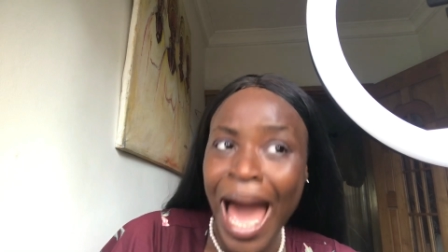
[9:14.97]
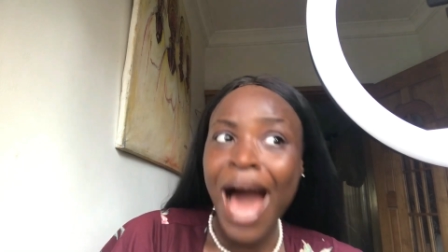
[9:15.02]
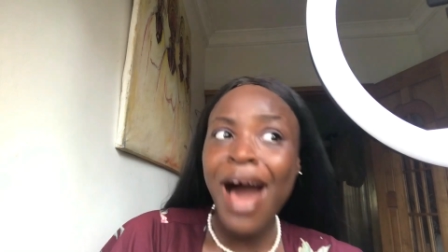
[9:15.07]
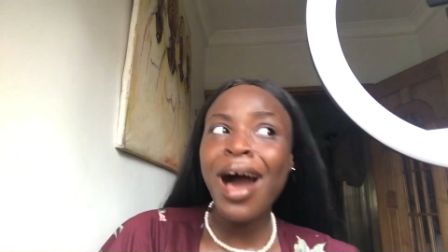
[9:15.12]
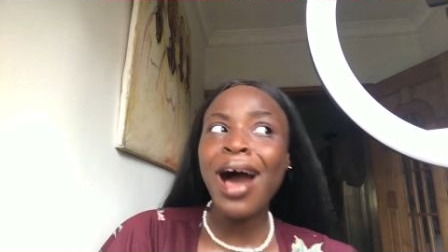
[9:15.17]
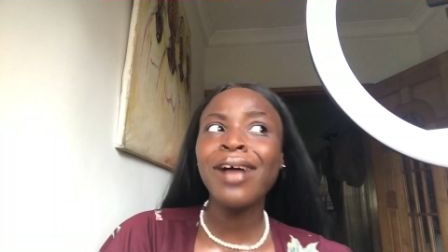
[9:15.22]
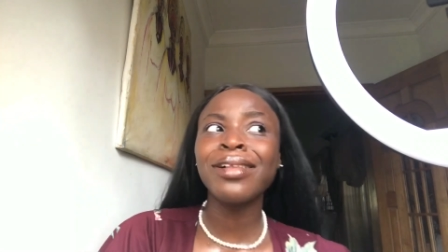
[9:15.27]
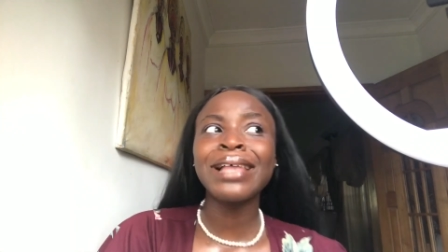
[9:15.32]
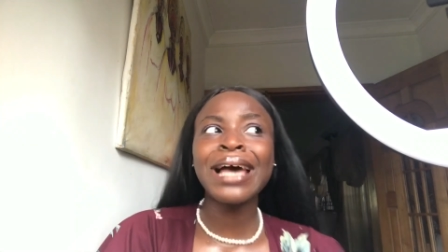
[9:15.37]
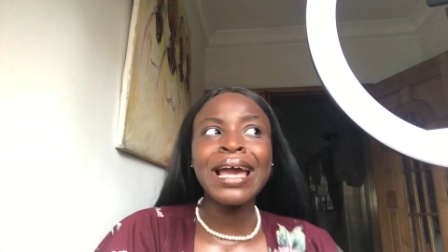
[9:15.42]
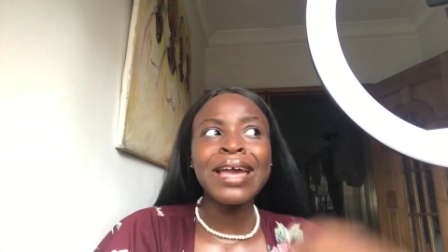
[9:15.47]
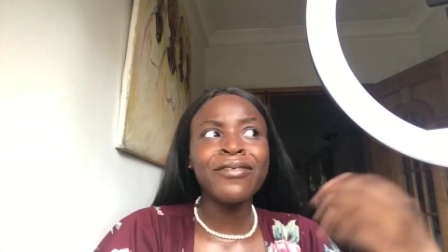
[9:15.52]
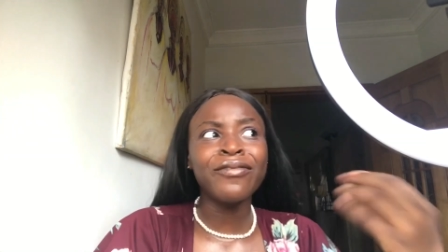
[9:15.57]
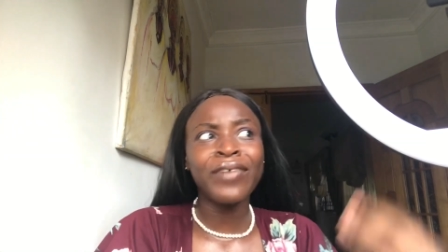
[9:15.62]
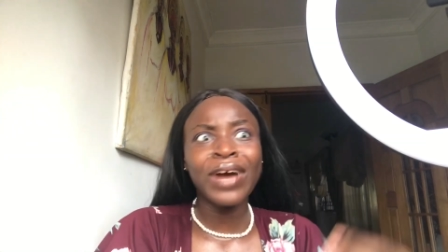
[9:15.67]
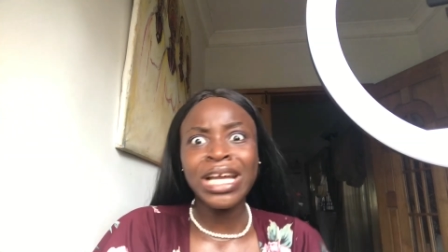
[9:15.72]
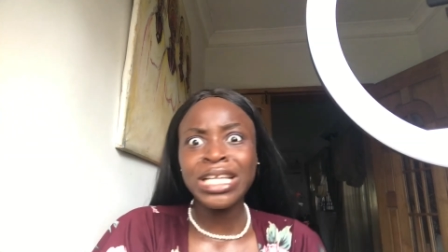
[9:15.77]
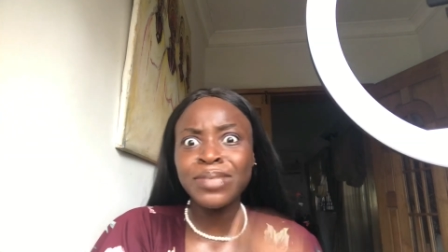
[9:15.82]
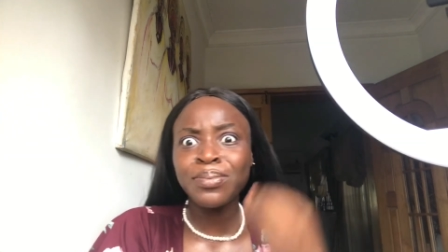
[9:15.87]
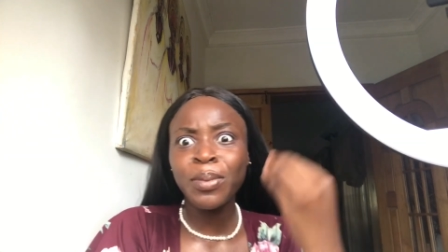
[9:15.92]
How will I
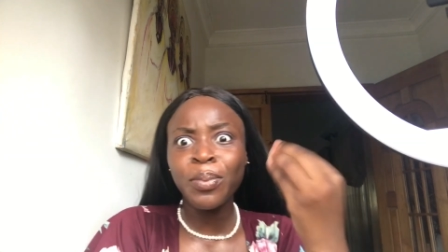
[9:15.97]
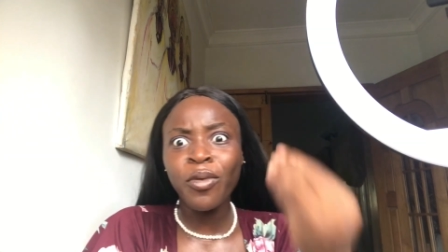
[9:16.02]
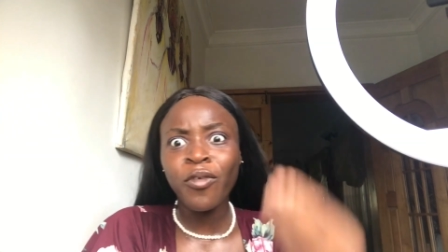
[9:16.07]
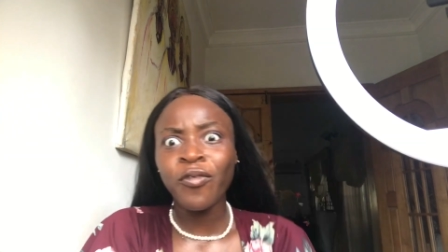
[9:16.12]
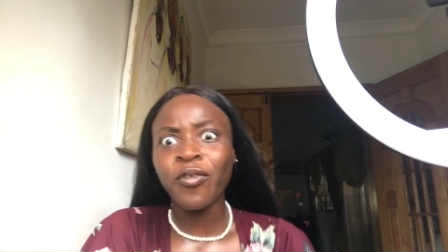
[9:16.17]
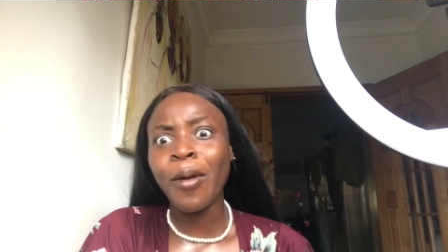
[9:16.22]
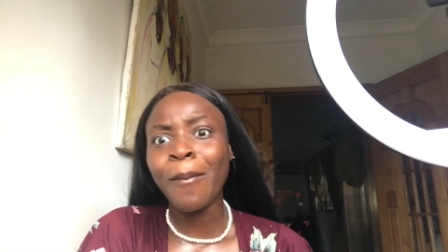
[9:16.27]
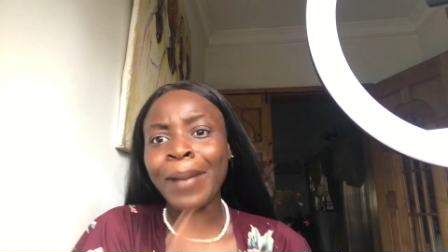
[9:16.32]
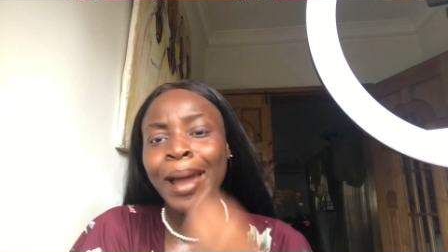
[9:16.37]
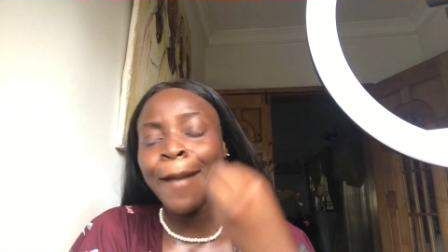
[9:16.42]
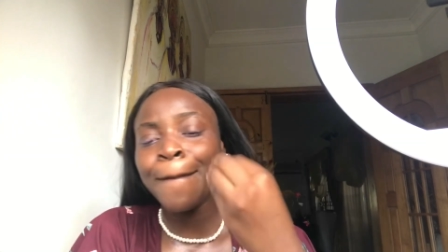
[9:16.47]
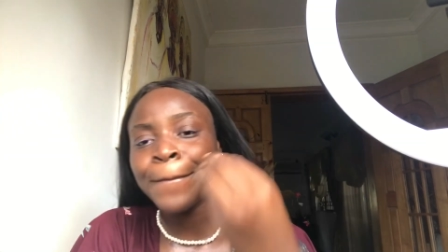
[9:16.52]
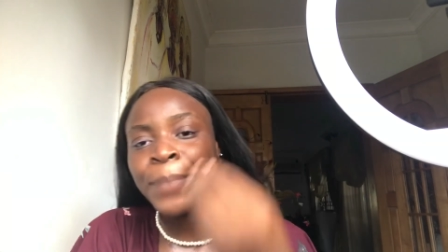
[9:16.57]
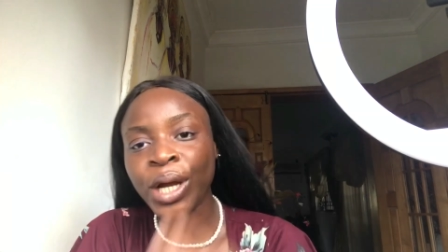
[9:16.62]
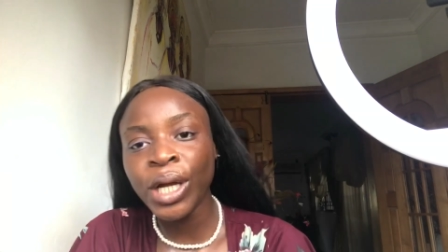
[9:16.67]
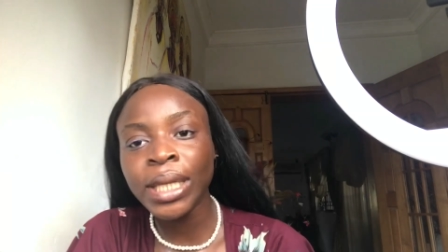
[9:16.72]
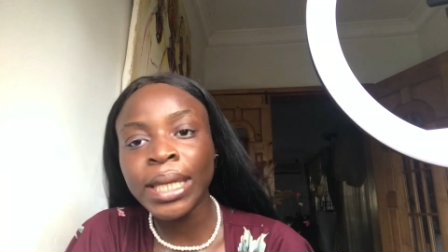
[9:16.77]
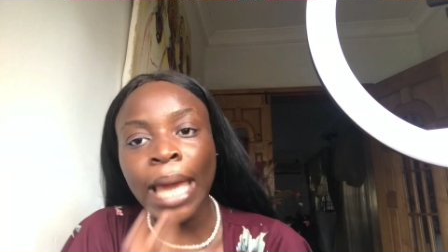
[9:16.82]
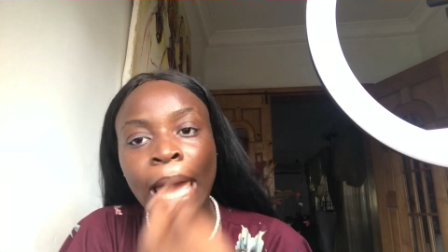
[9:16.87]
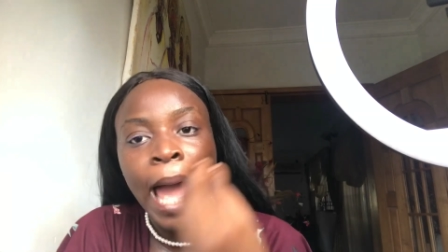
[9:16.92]
invite people for my
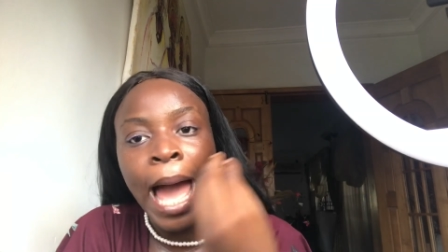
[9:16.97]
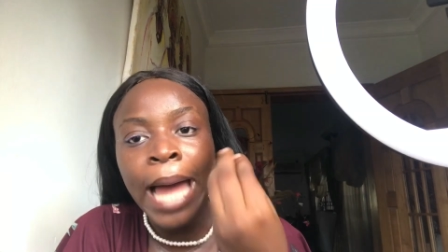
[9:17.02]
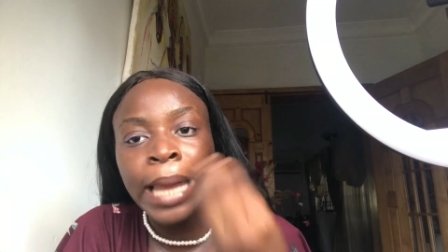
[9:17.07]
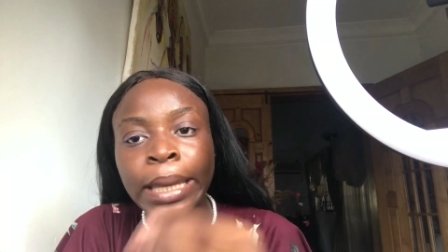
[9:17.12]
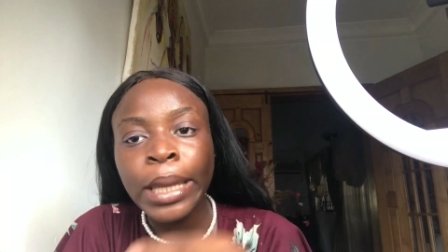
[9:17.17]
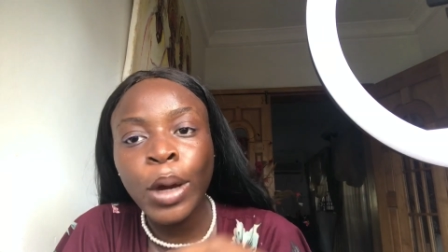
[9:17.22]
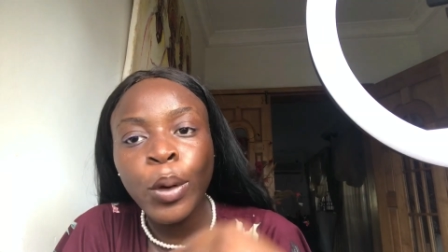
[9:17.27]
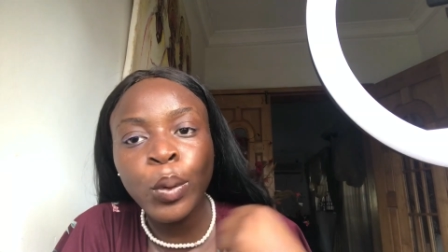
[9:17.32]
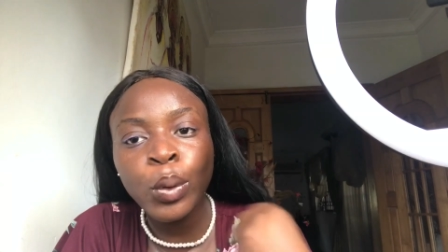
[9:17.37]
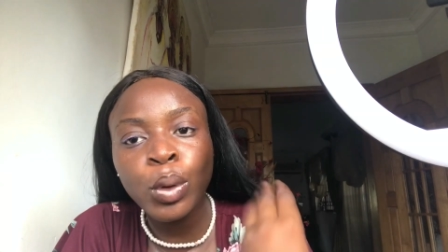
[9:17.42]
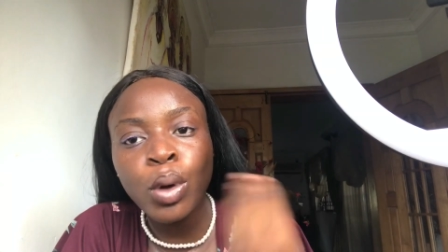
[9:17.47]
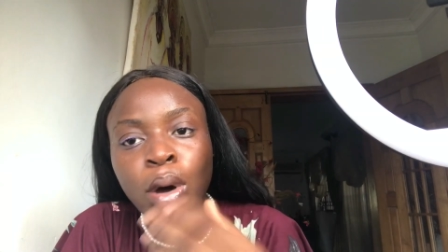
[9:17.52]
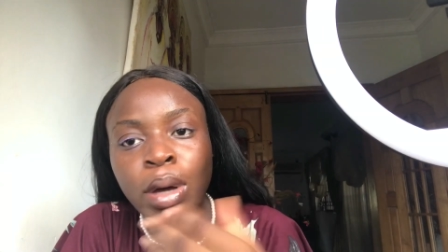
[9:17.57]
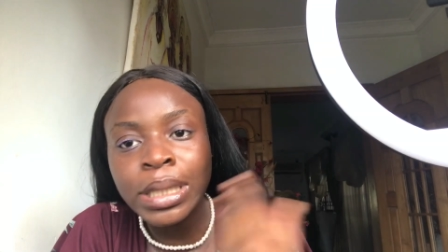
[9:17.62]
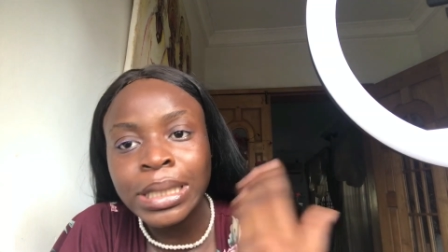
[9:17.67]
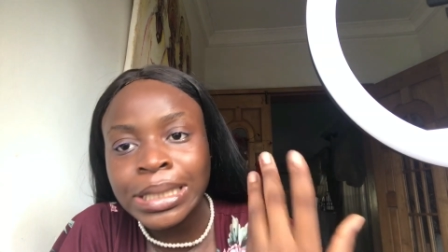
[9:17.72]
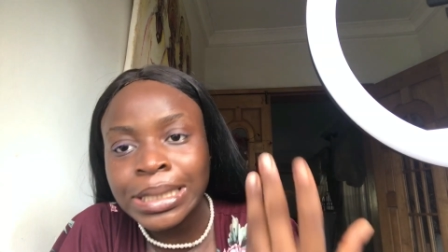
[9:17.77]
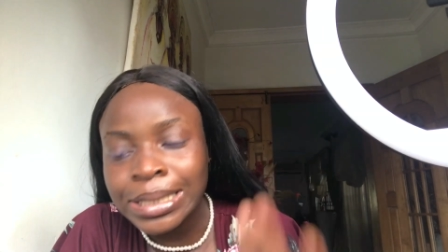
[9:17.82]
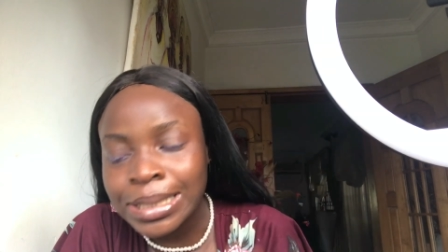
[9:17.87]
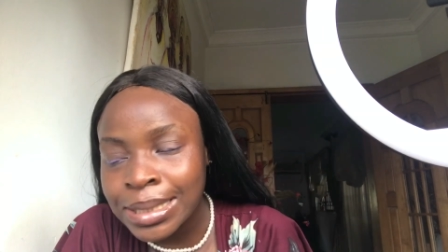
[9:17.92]
birthday and they will
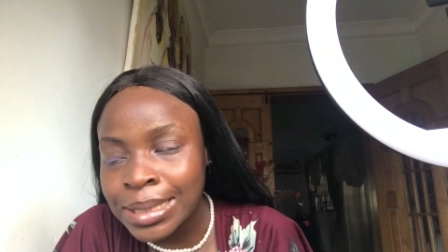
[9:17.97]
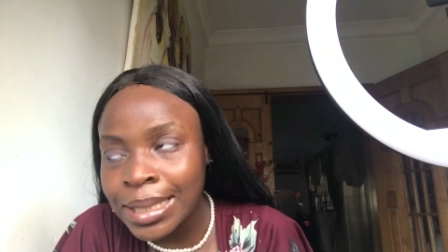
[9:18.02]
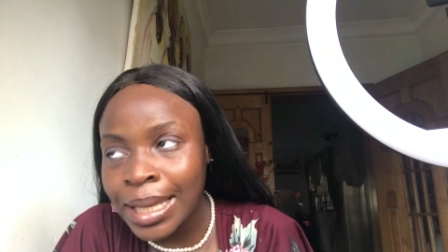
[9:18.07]
not eat?